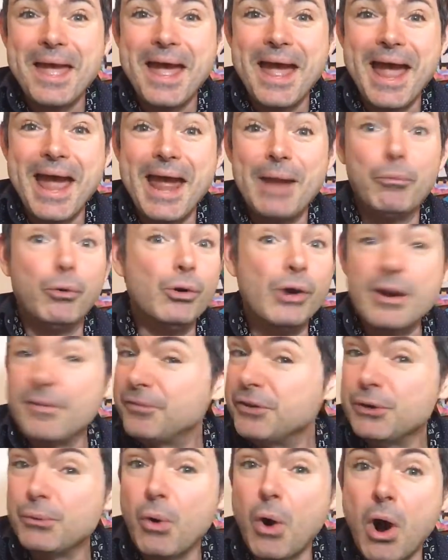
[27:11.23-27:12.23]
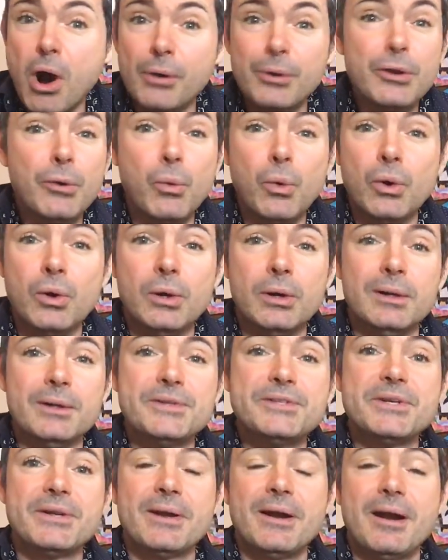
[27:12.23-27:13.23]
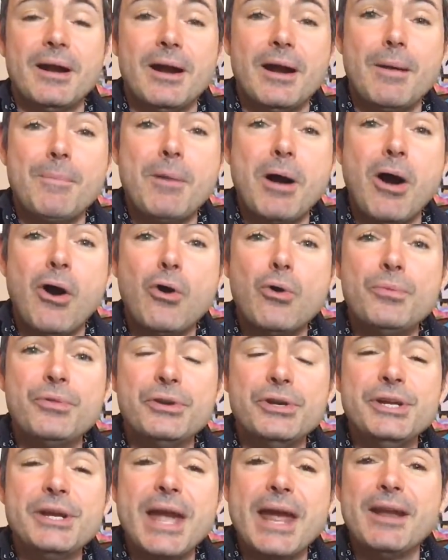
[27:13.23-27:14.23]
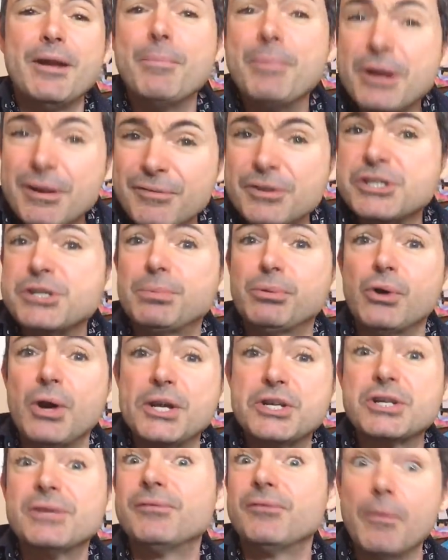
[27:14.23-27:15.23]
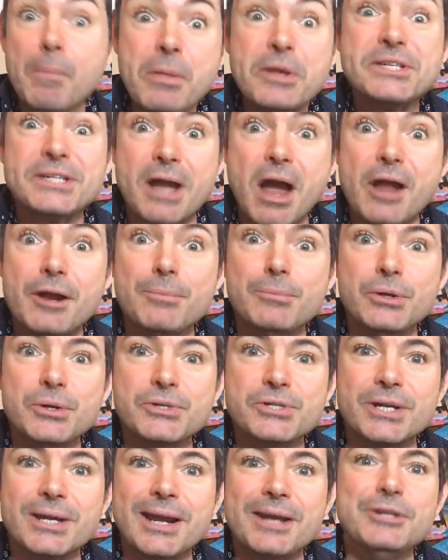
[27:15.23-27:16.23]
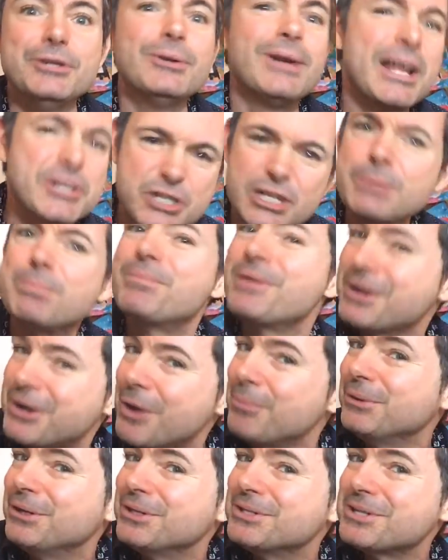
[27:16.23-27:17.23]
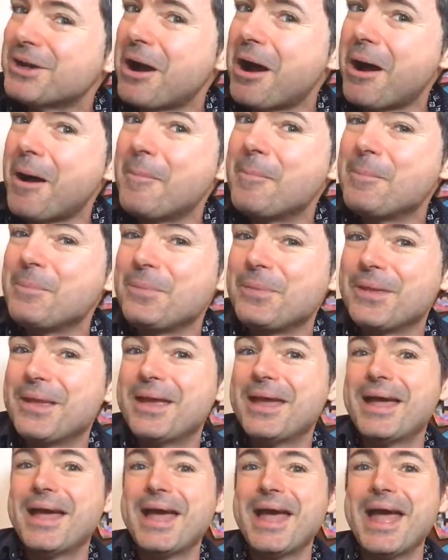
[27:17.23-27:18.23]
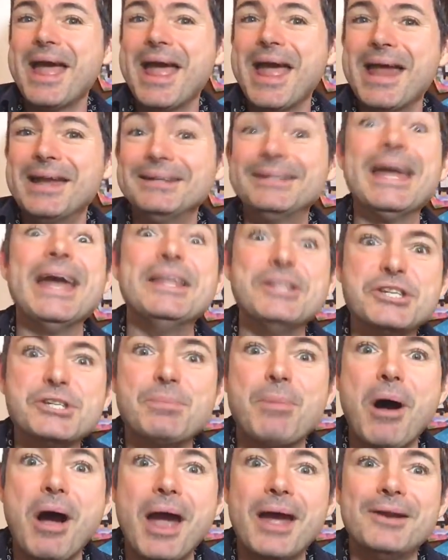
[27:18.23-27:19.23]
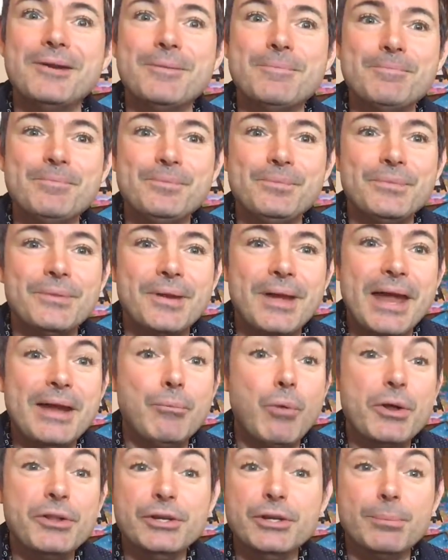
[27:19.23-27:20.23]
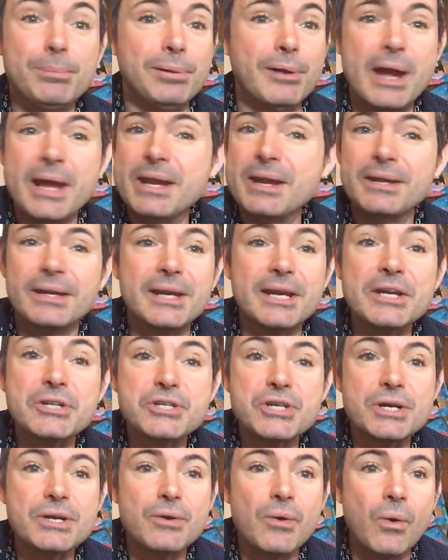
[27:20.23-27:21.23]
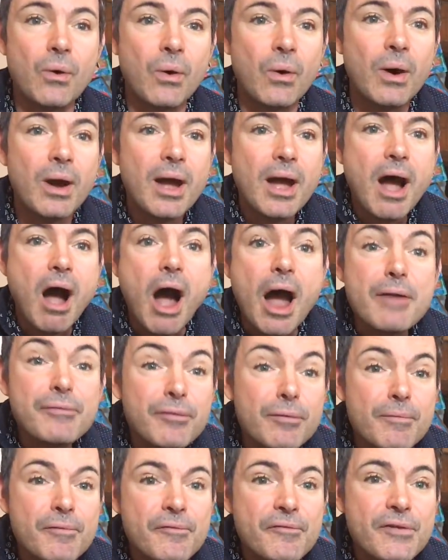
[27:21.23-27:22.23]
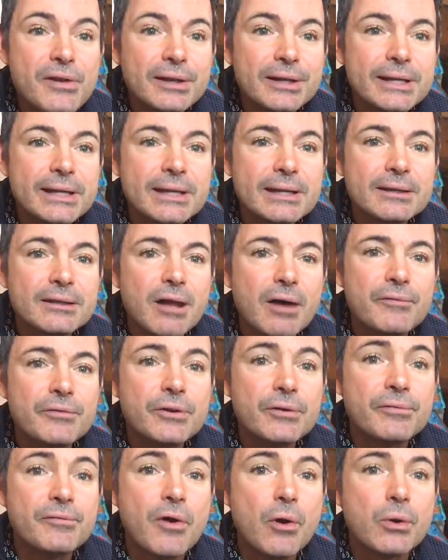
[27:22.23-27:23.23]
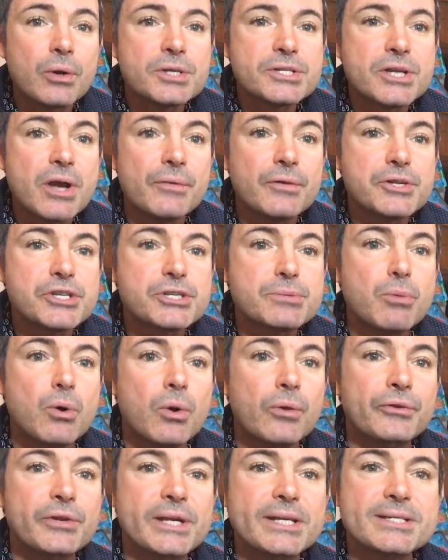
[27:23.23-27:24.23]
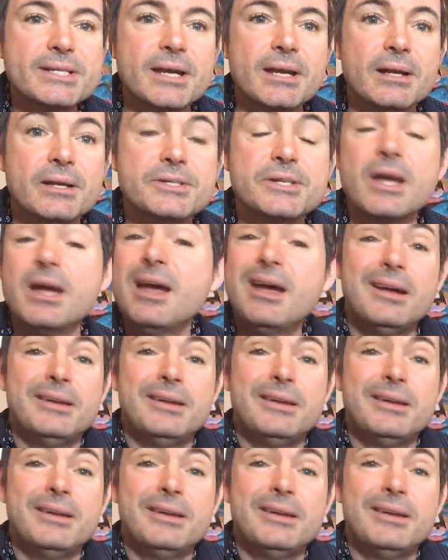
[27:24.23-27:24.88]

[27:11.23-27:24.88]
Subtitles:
And wherever you are in the world, I hope that you're getting a bit of inspiration from this kind of music and you'll actually pick up your guitar and get inspired. And whether you're playing in the kitchen or hi from Philly, love your focus on the small details.